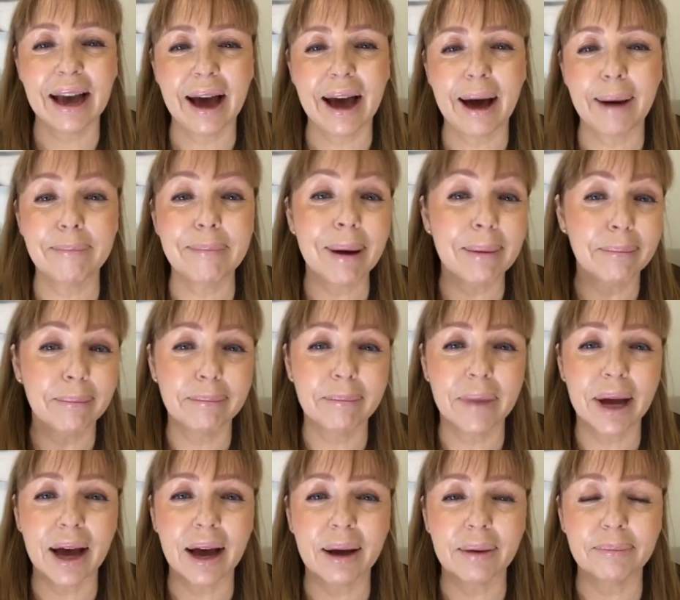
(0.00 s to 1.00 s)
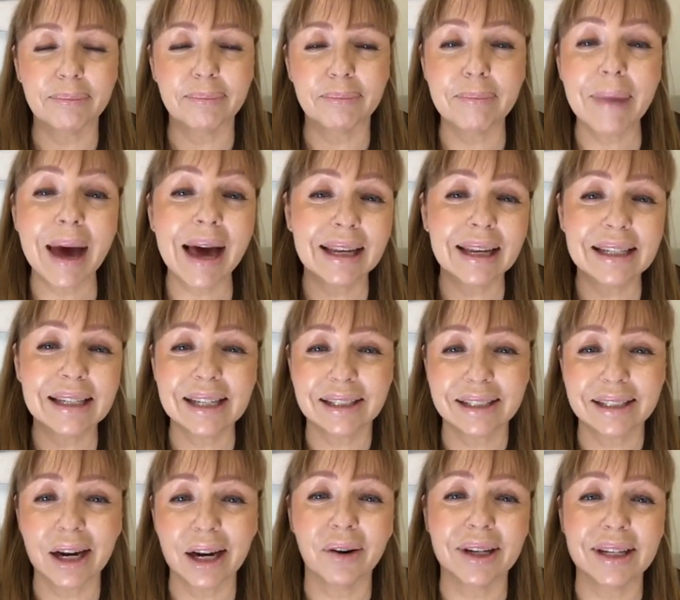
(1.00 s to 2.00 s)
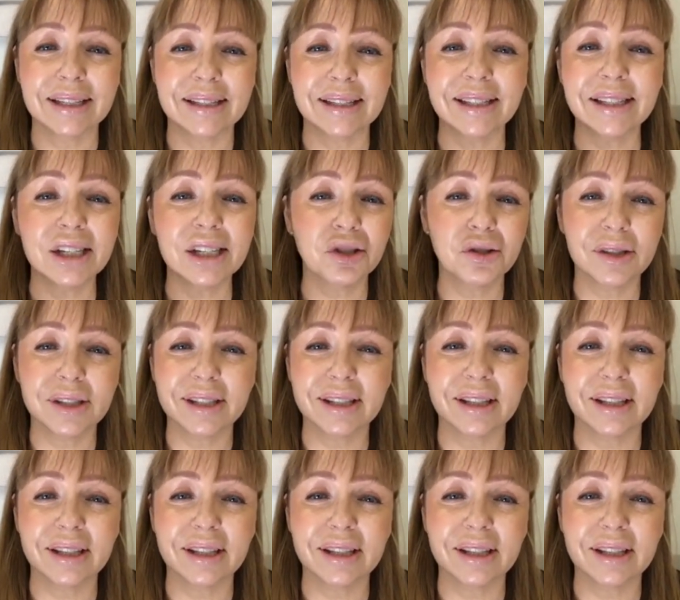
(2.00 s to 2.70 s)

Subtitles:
malic, tartaric, and citrus,